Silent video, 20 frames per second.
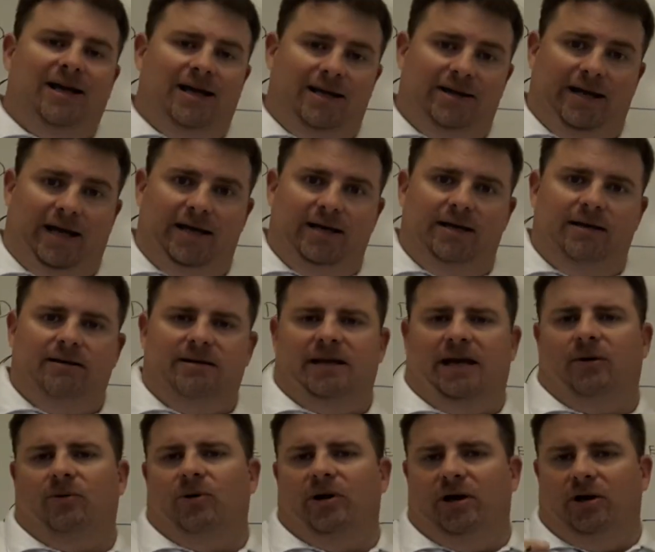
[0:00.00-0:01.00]
and
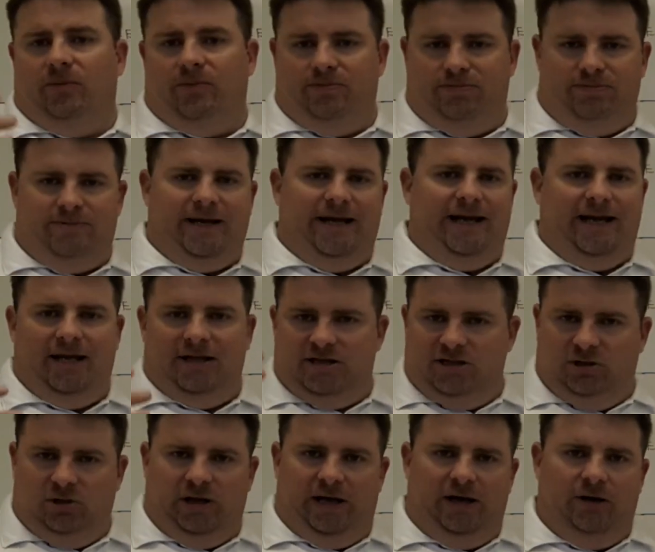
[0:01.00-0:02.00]
that will help
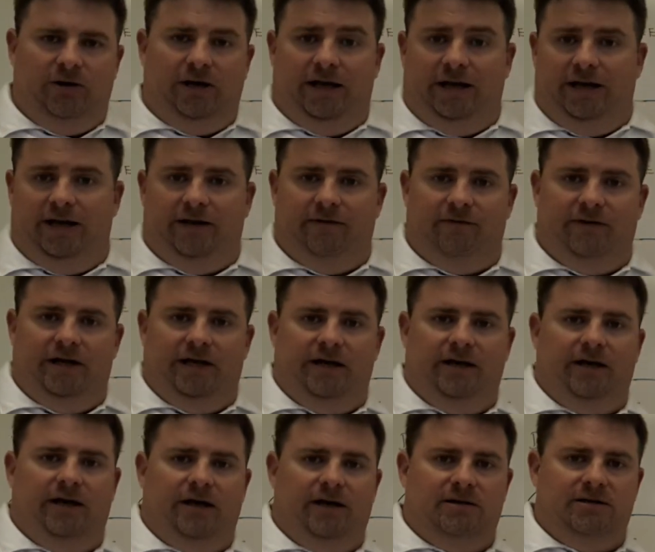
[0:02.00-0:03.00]
cancel out any of
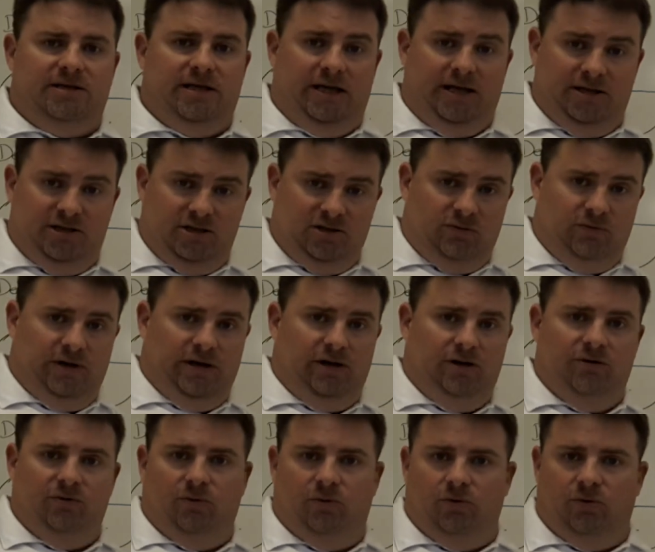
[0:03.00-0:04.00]
the second
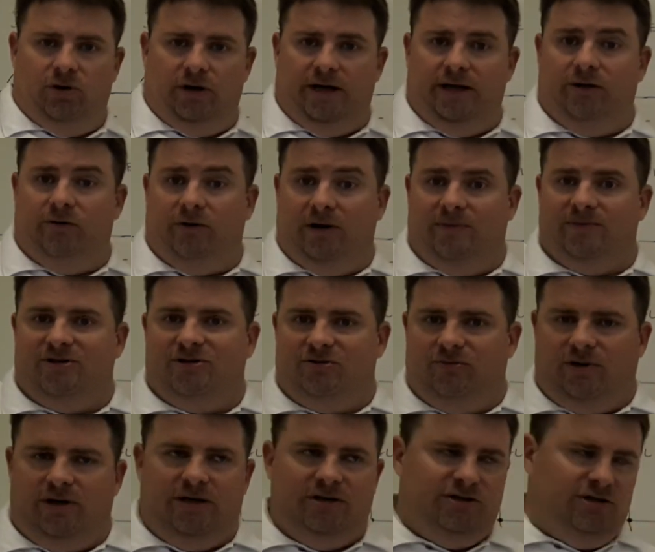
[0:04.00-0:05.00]
squared or kilograms that
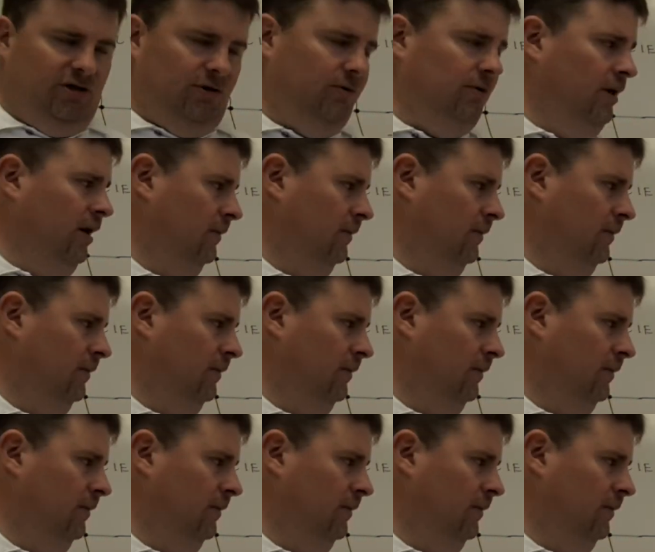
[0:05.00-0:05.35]
you run into.